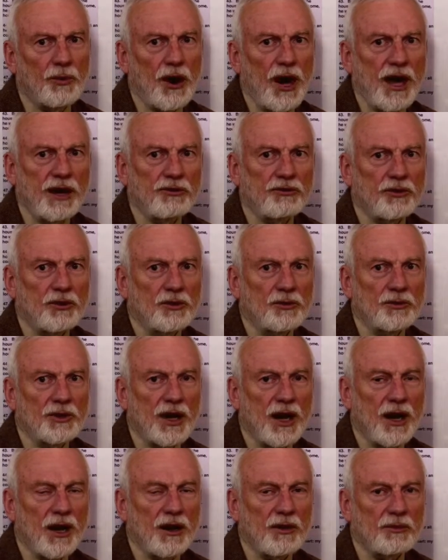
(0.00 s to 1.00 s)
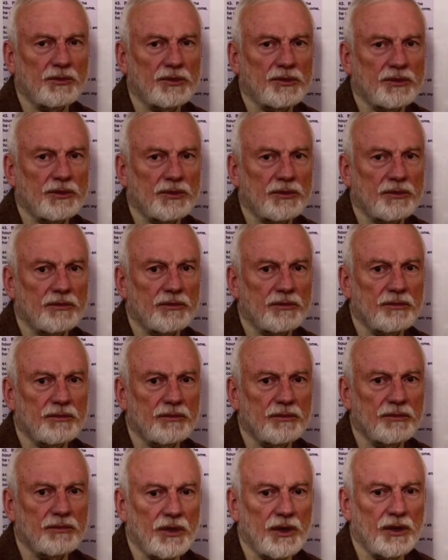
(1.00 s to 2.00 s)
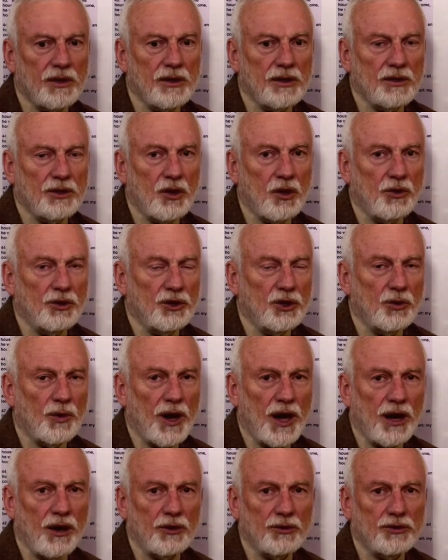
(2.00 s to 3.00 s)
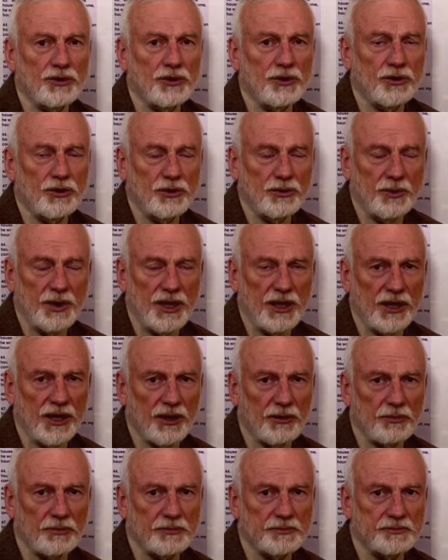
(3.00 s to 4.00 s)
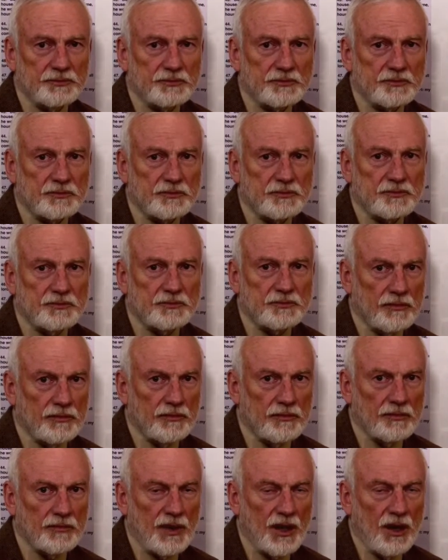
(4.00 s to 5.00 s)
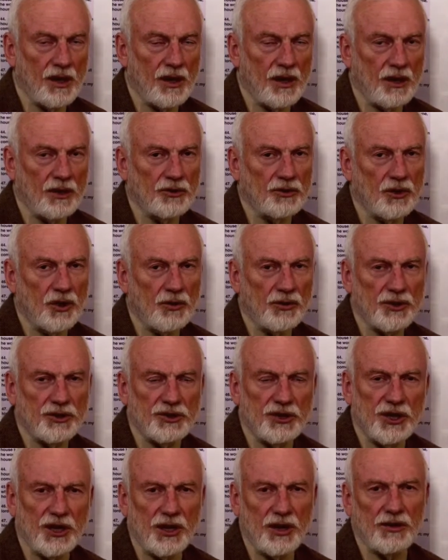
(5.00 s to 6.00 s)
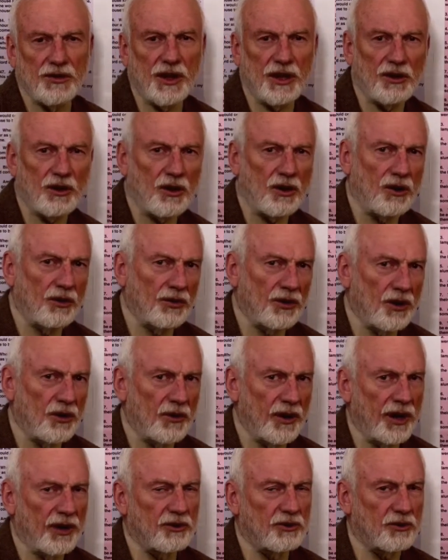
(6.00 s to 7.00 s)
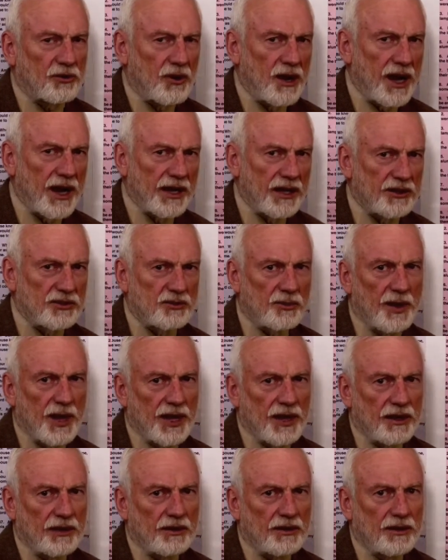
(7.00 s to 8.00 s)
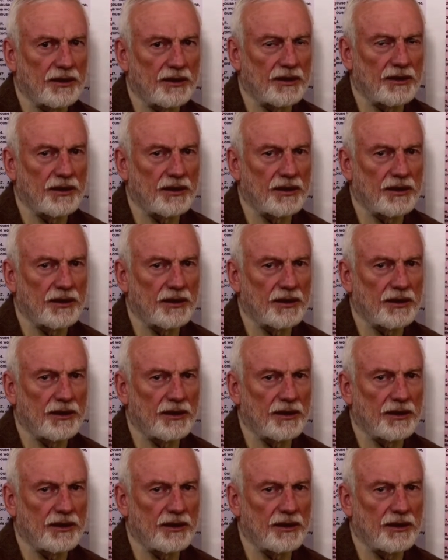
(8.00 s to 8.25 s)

the bridegroom comes. Go you out to meet him. Notice here that although a cry is made,